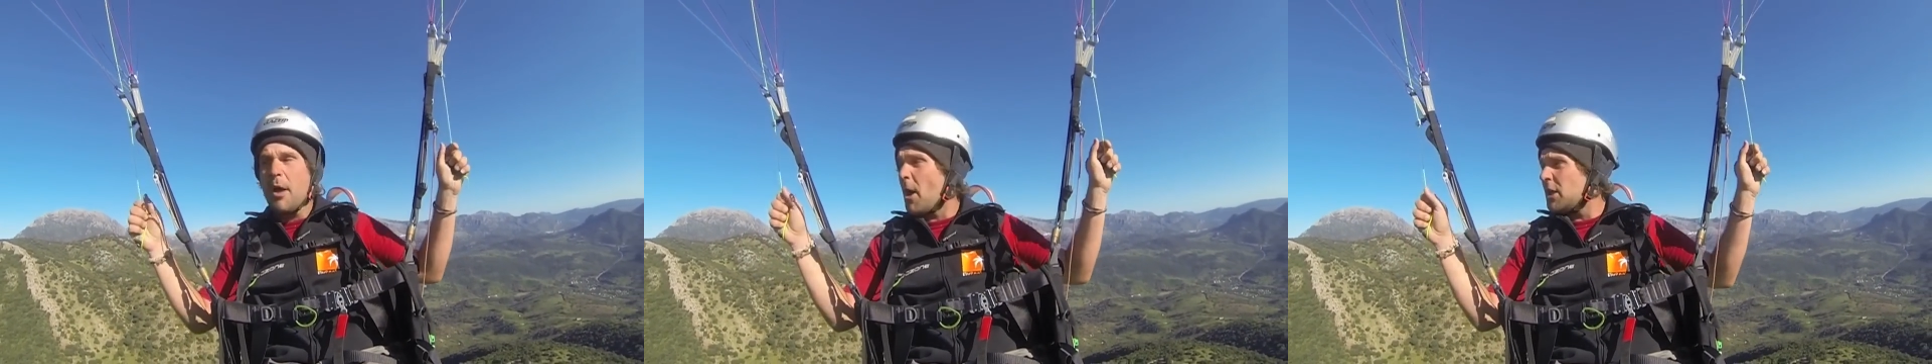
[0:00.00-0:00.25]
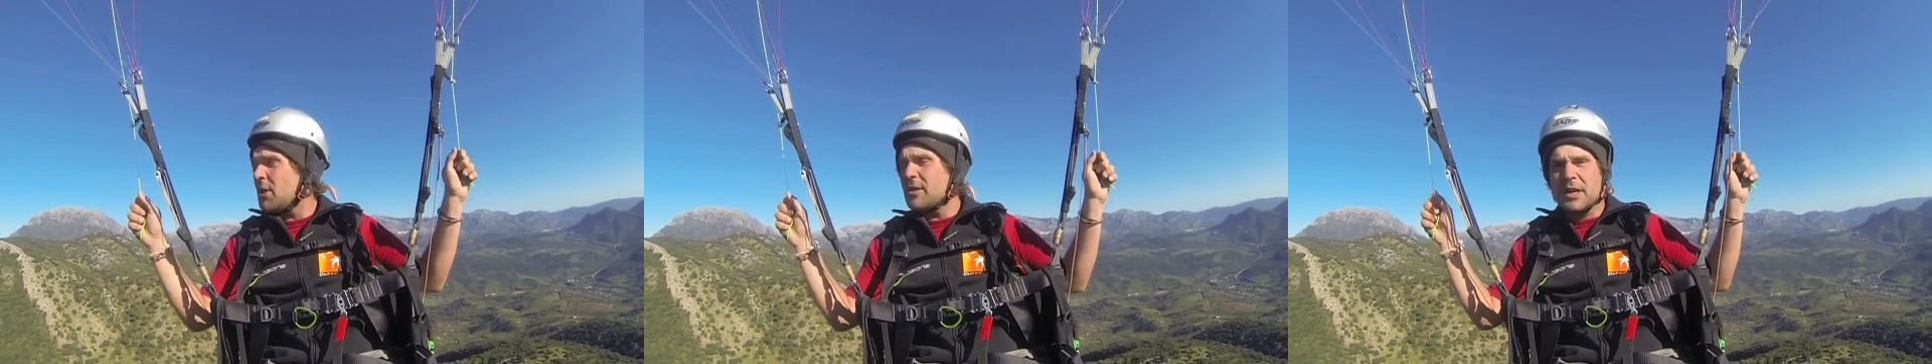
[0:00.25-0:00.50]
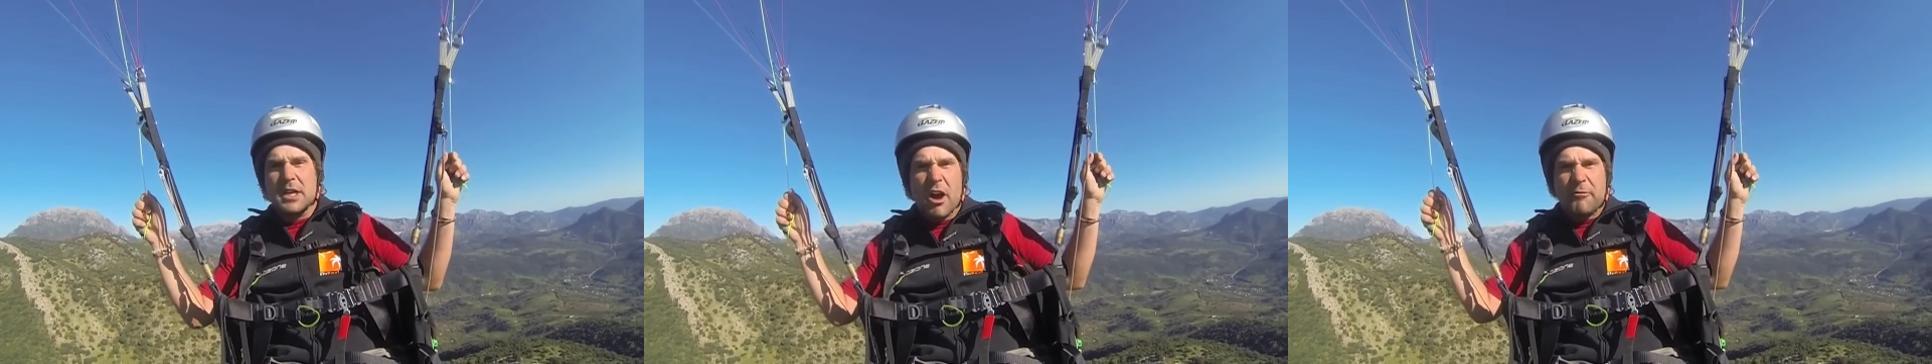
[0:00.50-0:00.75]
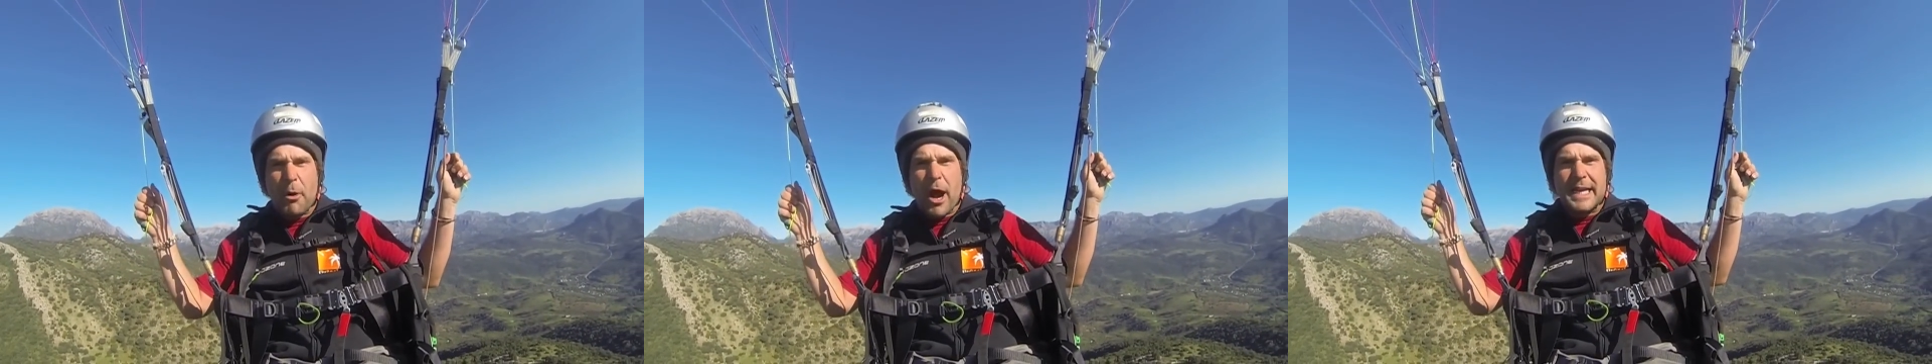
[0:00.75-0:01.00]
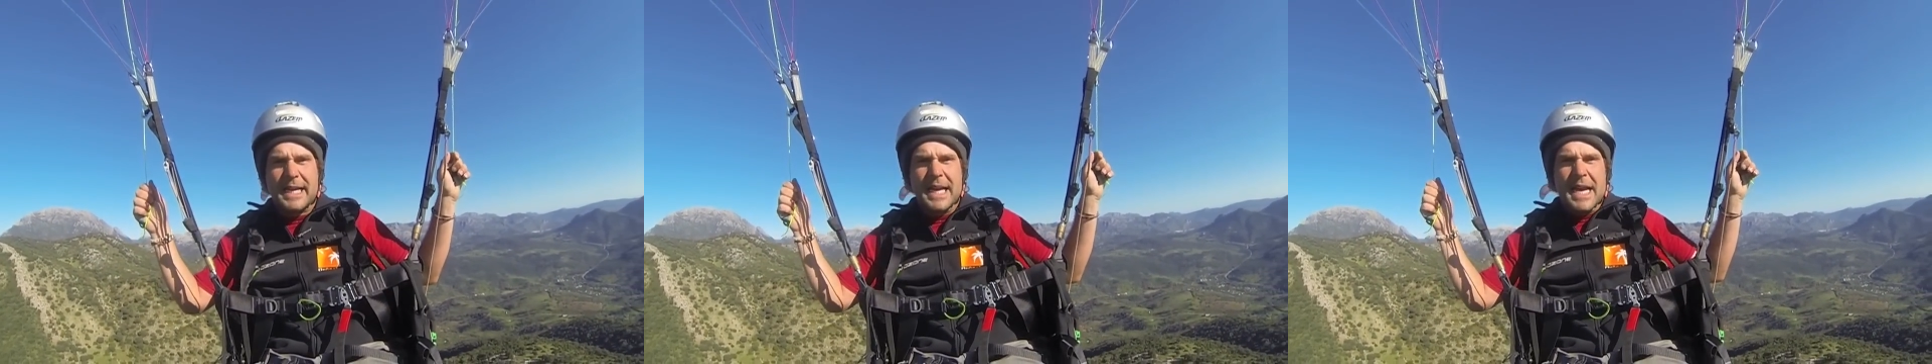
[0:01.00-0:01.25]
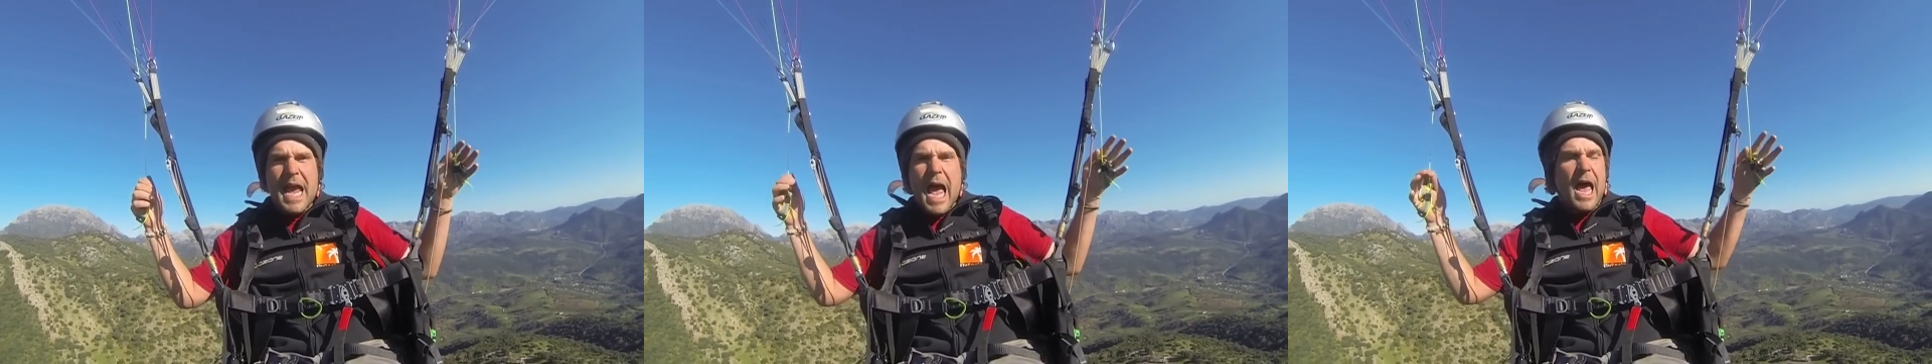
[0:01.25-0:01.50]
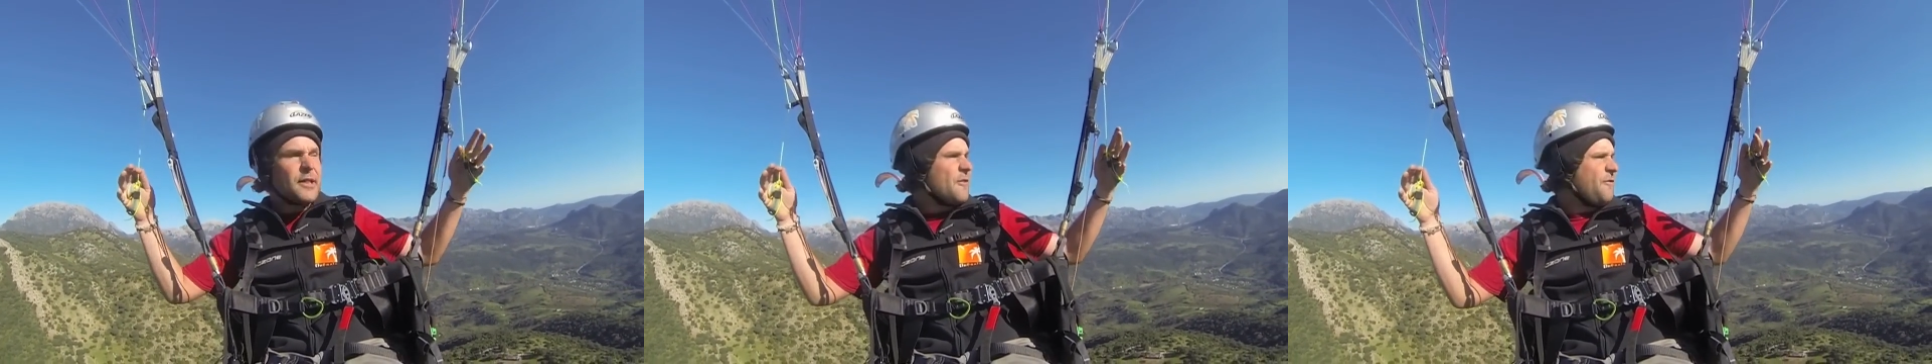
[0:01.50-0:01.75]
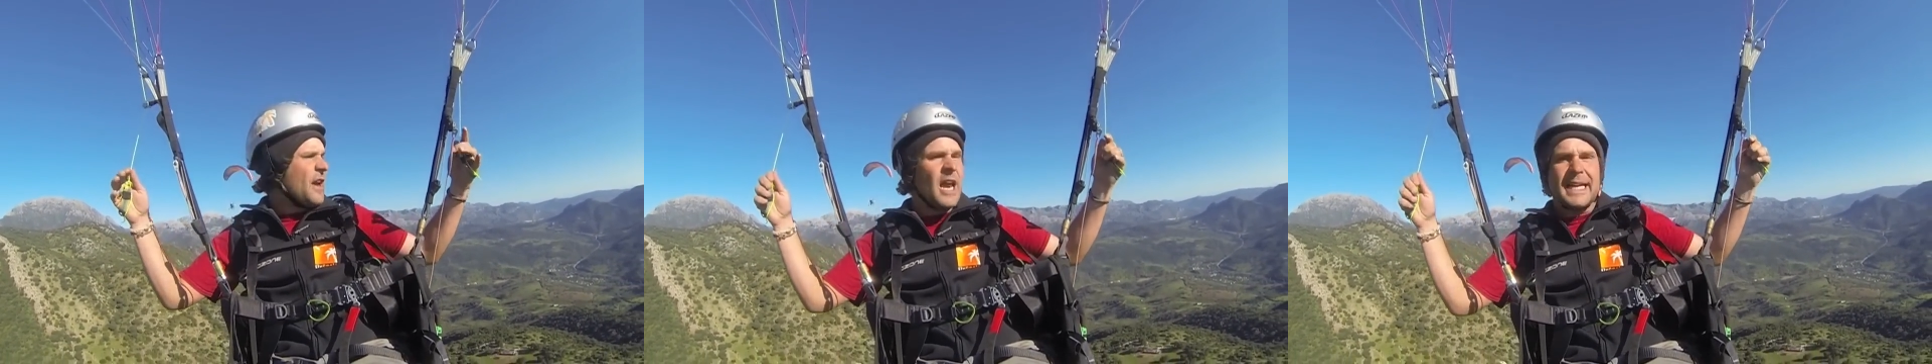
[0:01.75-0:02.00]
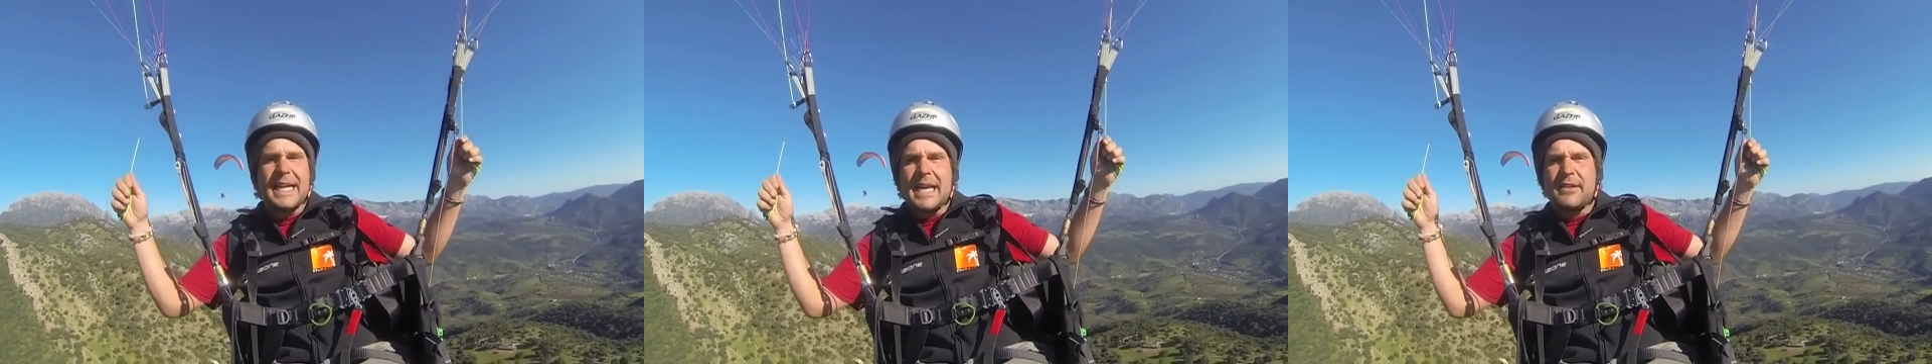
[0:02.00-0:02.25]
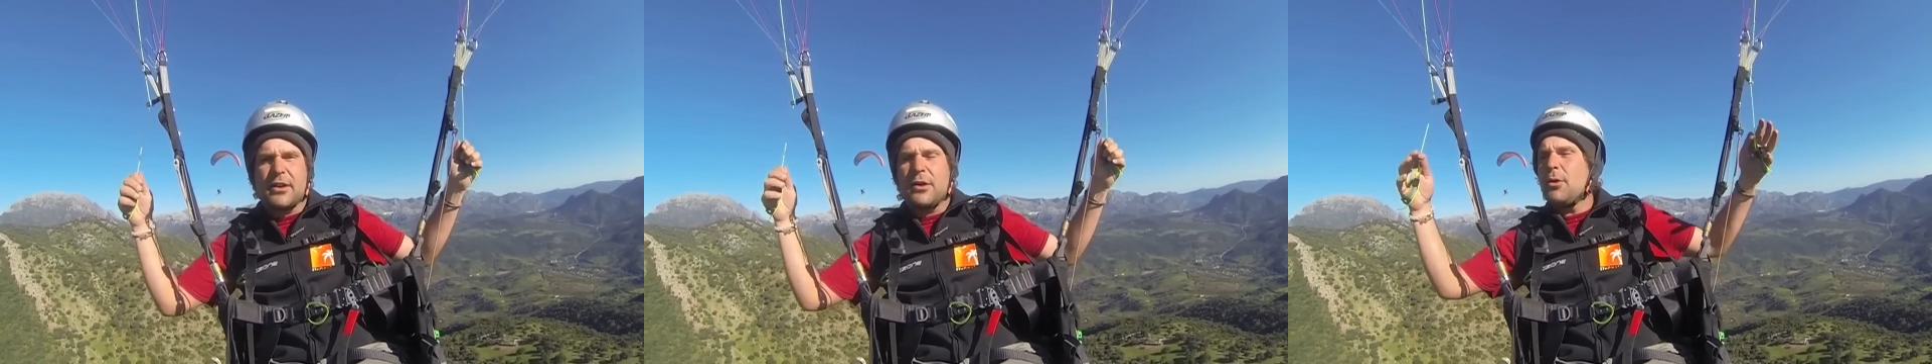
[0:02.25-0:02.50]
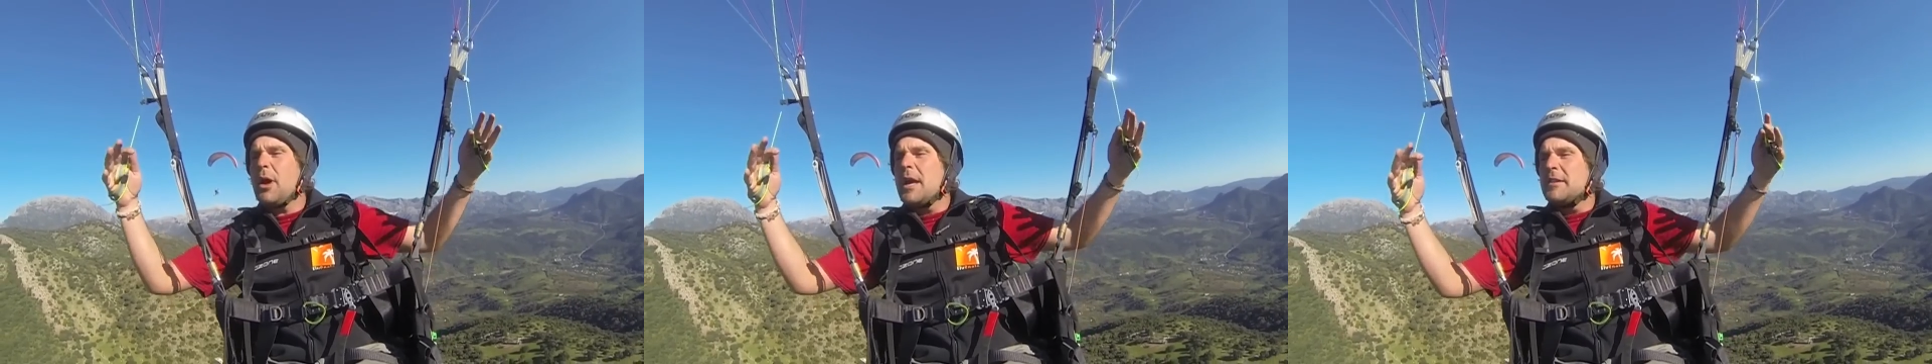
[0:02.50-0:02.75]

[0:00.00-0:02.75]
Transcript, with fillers: I'm only using enough brake as I feel I need to,